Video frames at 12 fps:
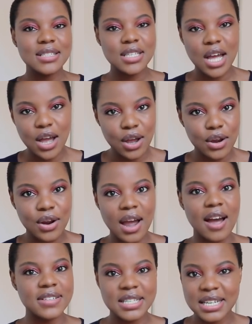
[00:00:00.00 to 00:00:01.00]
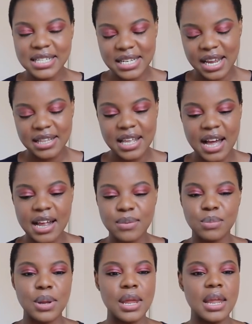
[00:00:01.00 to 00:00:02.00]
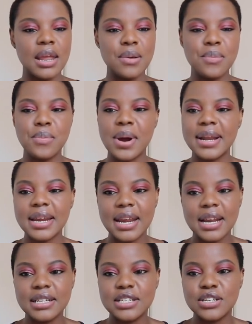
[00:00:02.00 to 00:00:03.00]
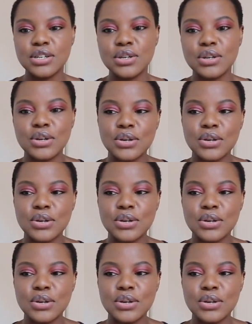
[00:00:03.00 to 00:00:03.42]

So after they say that, we went into